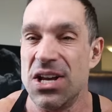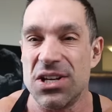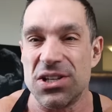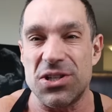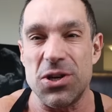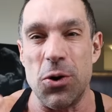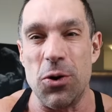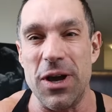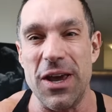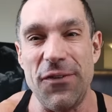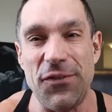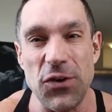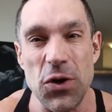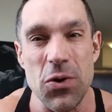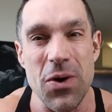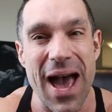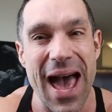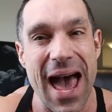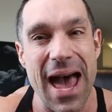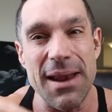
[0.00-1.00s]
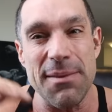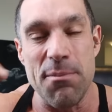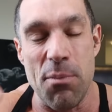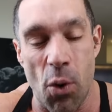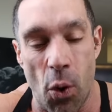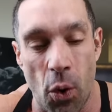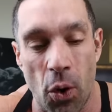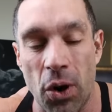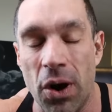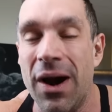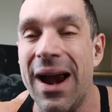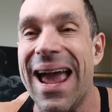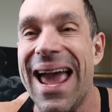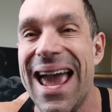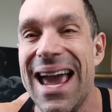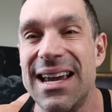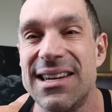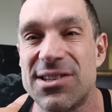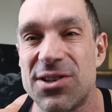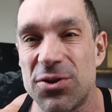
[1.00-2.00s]
So if you add more
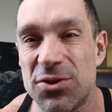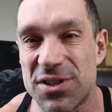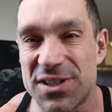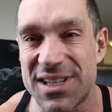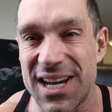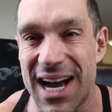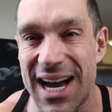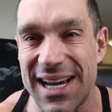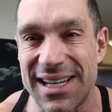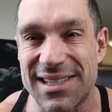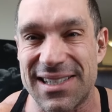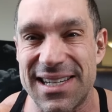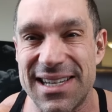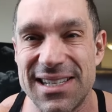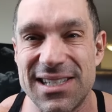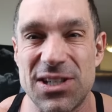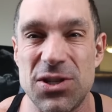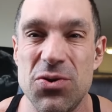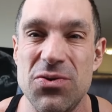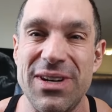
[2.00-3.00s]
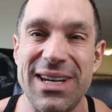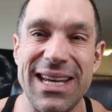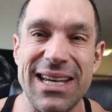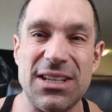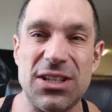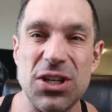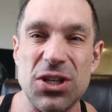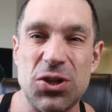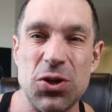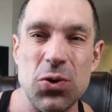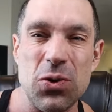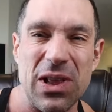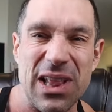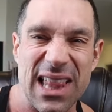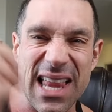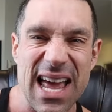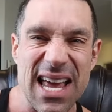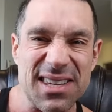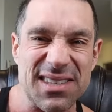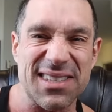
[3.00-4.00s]
exercises, you need to do
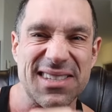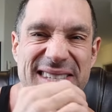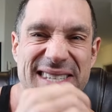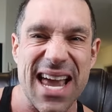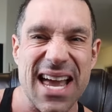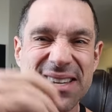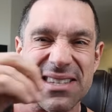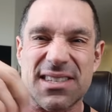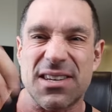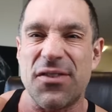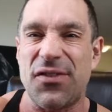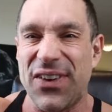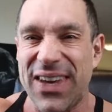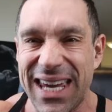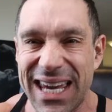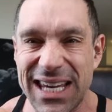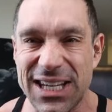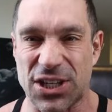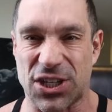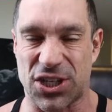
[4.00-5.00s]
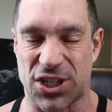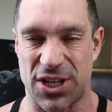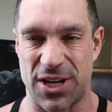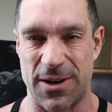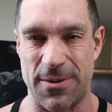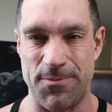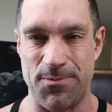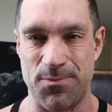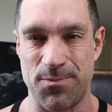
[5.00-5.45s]
less sets of each.